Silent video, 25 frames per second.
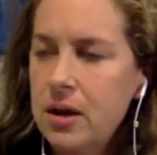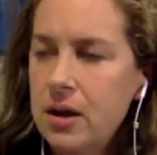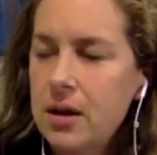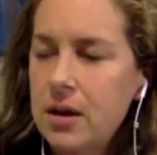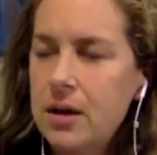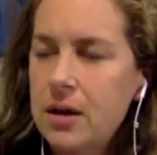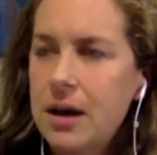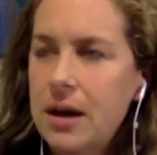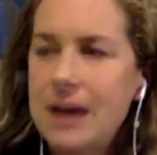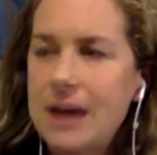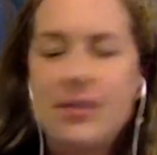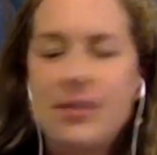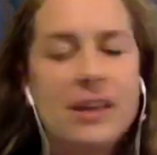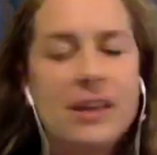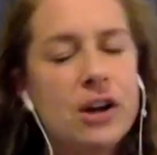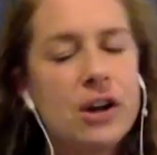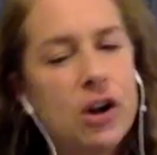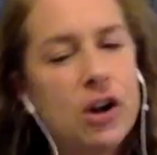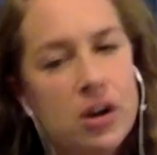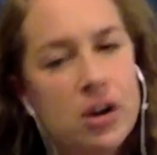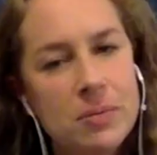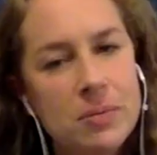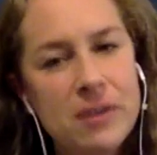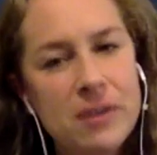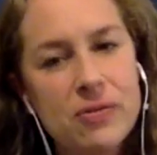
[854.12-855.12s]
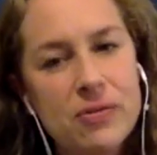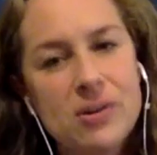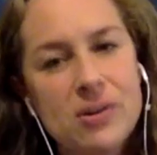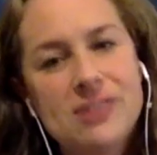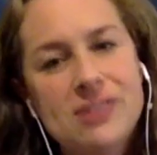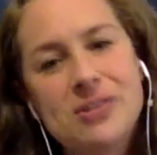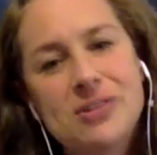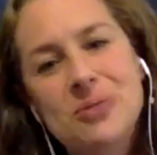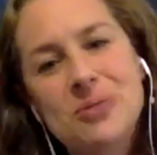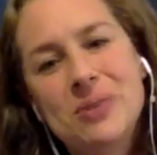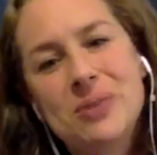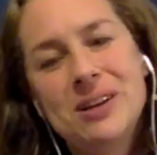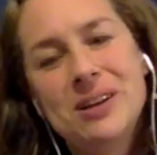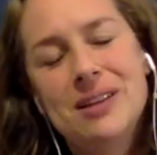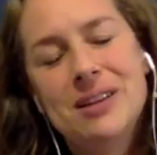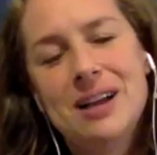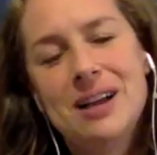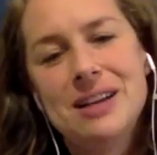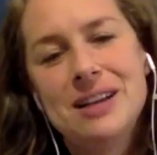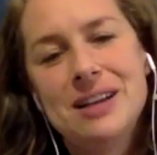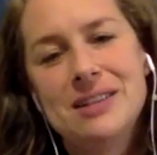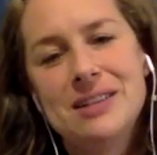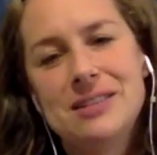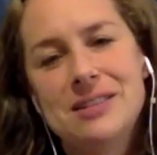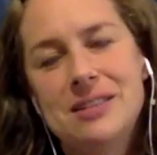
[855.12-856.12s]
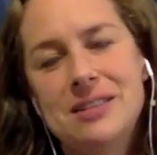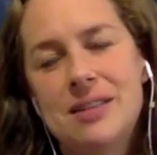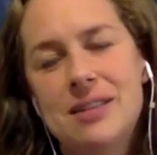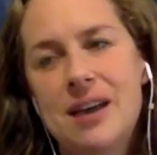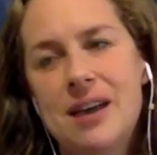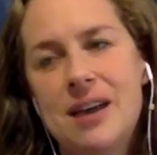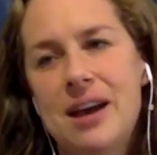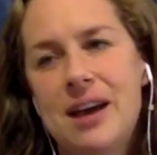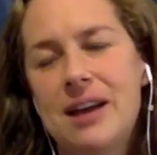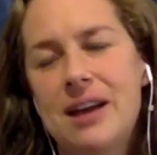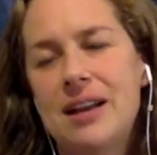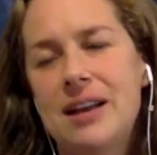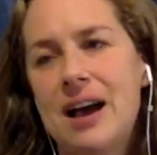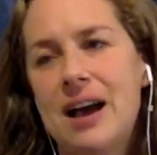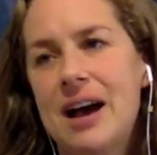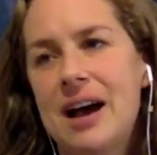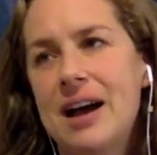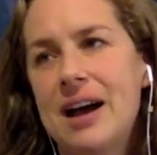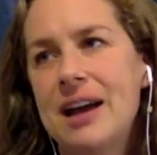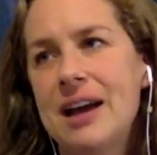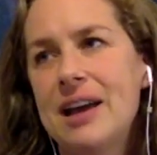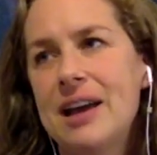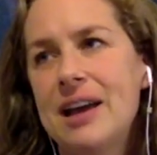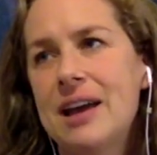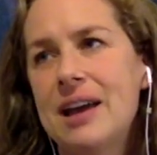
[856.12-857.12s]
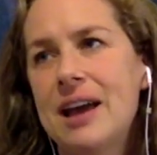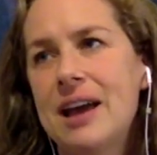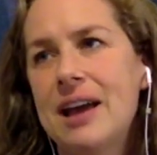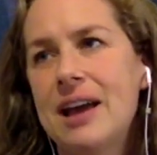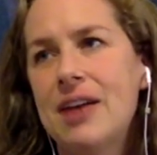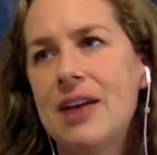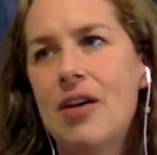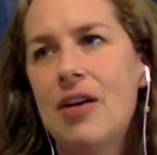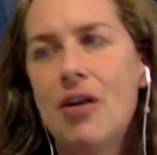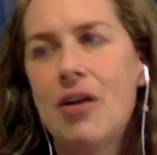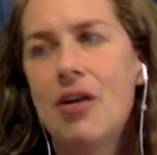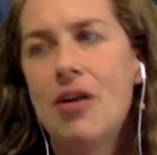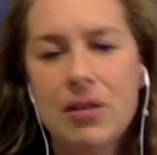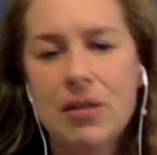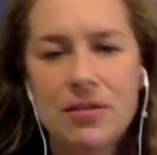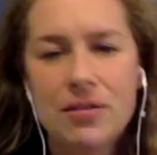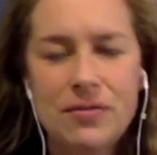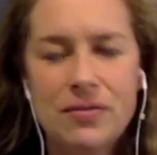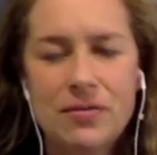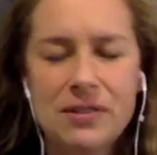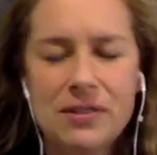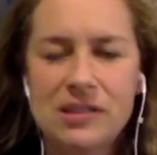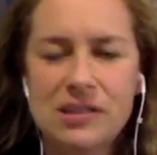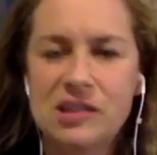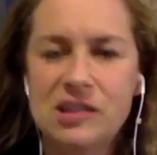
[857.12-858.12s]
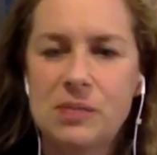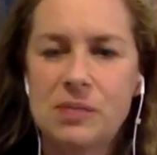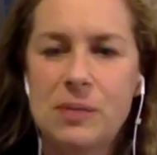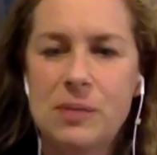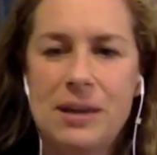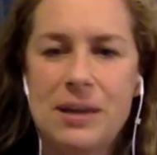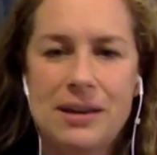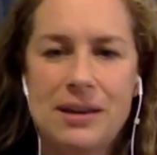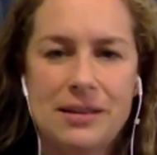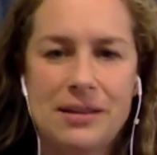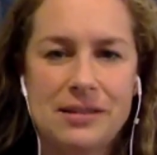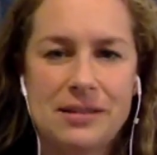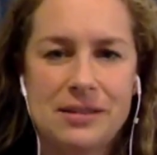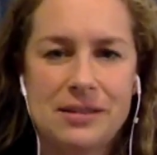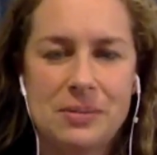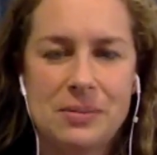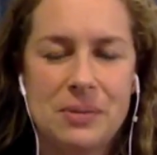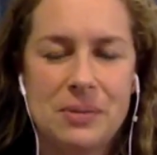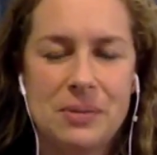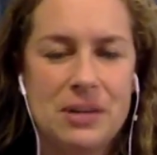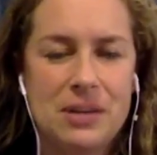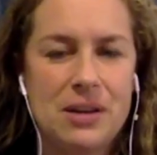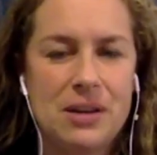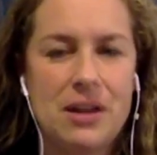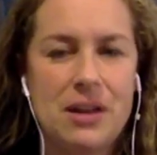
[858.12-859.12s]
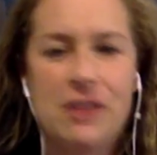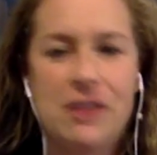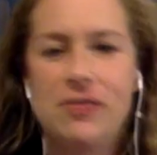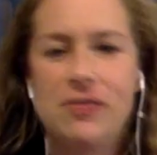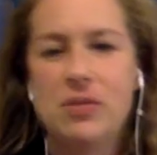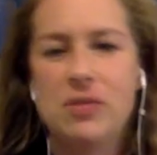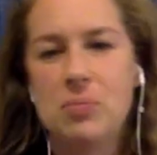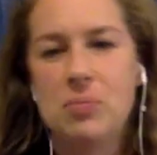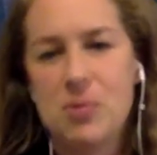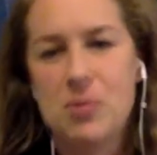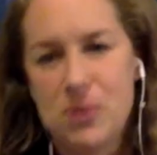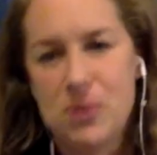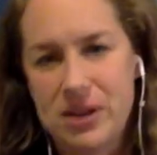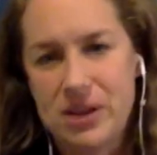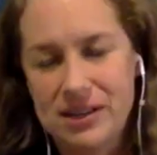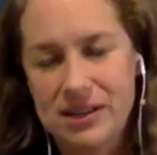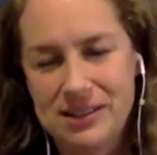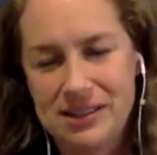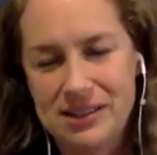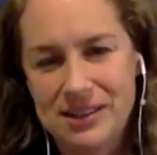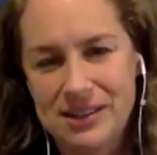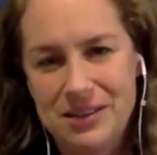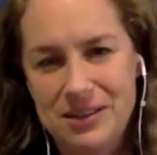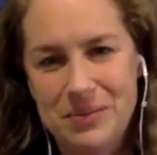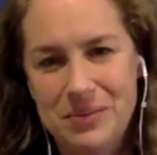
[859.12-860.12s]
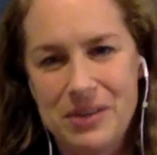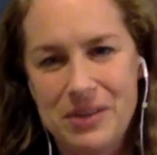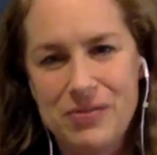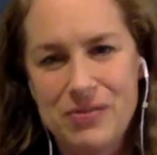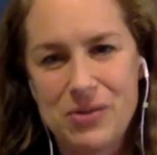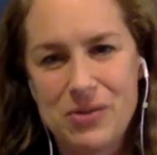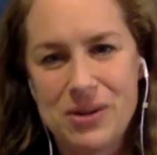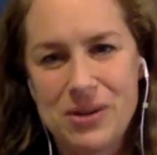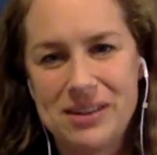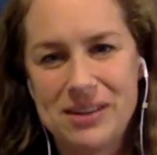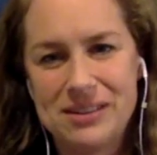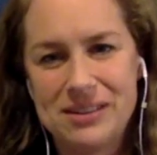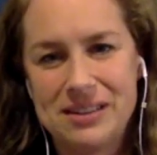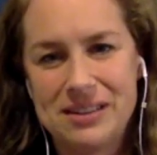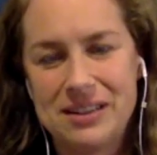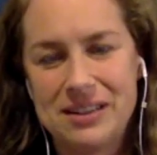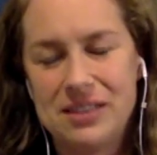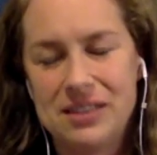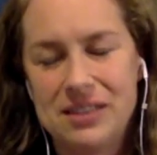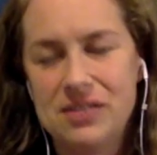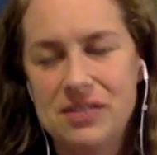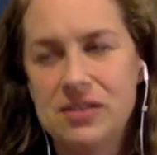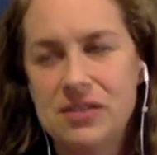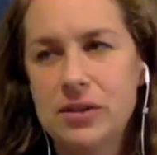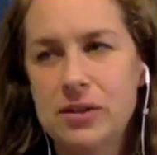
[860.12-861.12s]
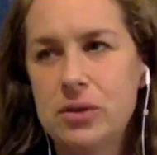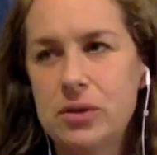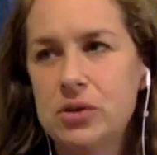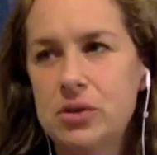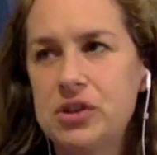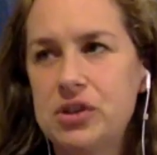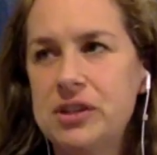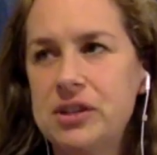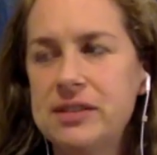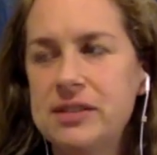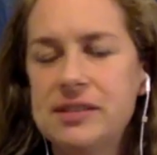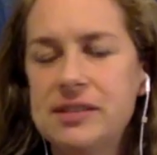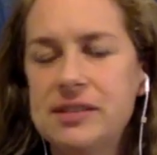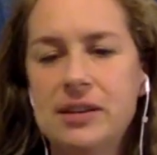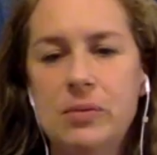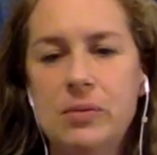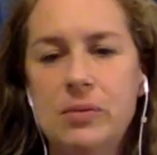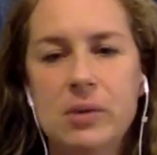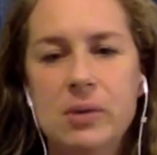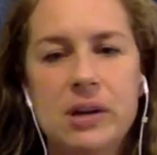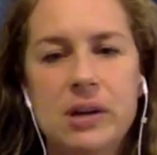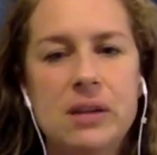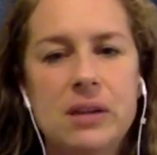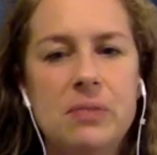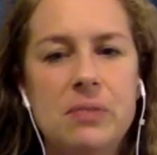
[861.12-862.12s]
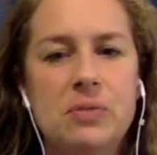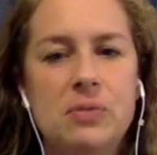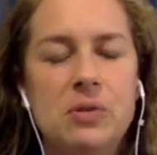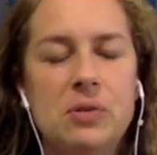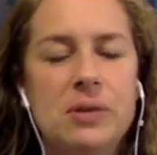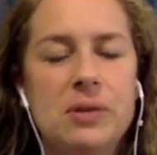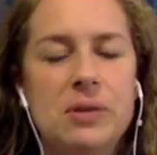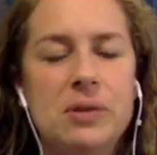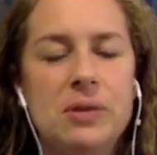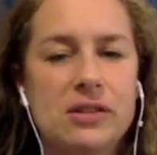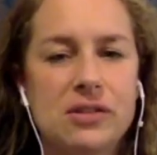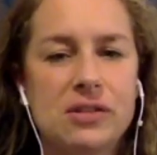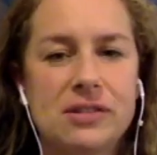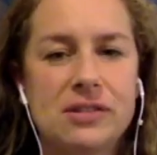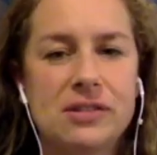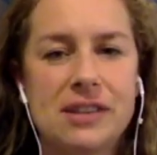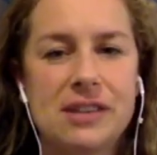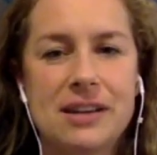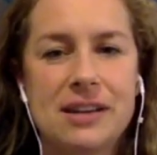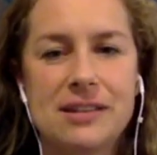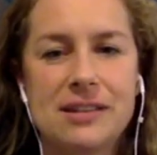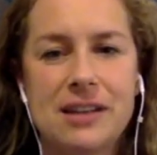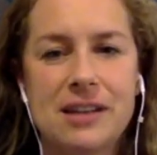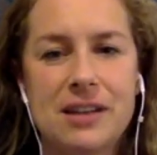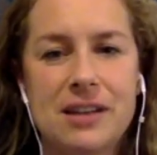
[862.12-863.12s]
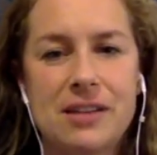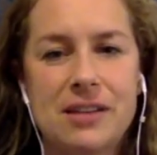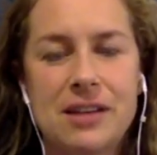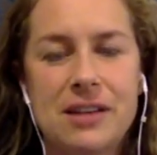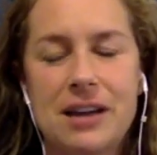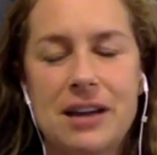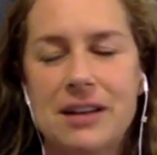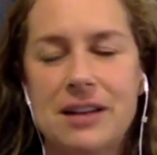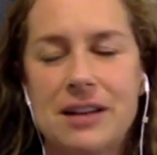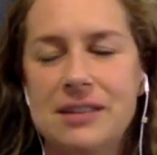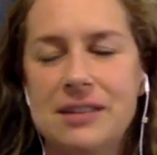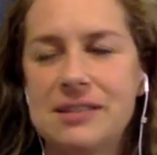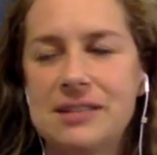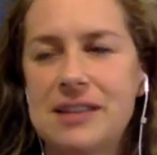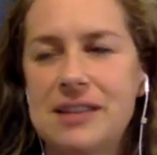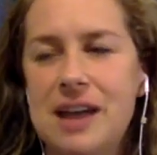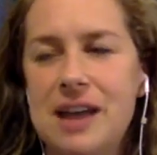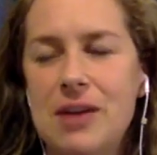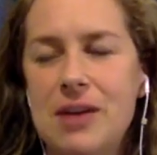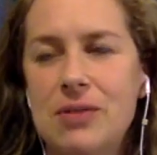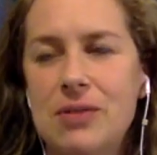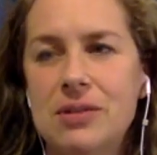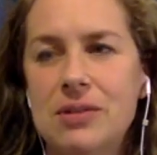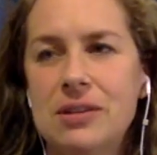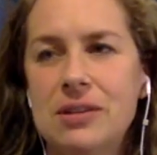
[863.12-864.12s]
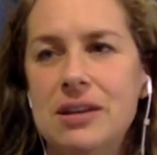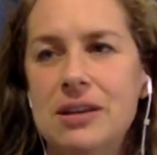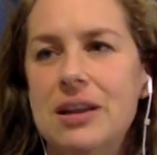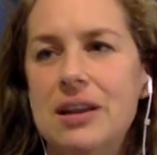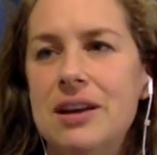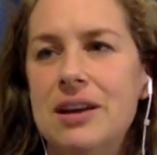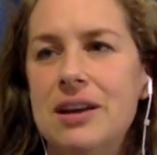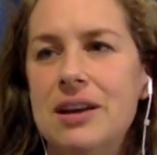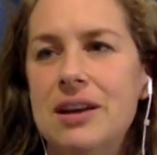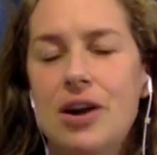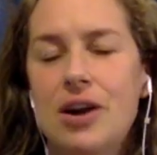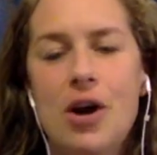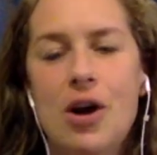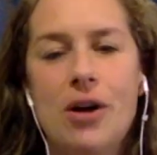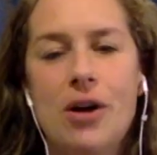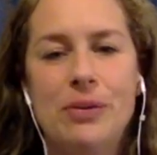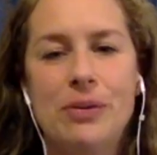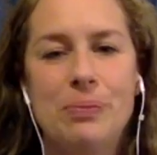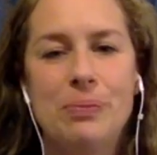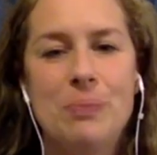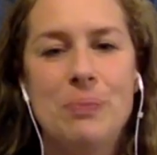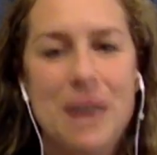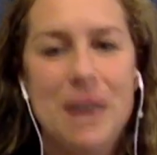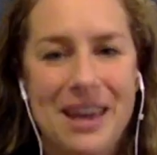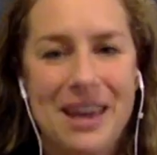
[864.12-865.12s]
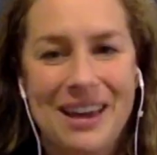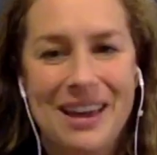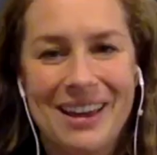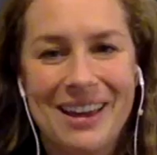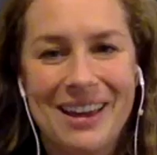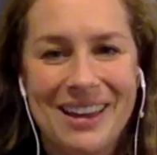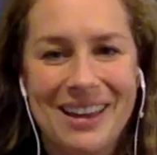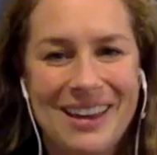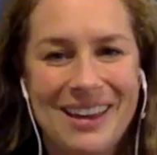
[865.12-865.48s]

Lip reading: I think heard my voice and realized that I had all of this space, but none of the point in my voice. And so she said, we're going to do an exercise on a sound called Ming.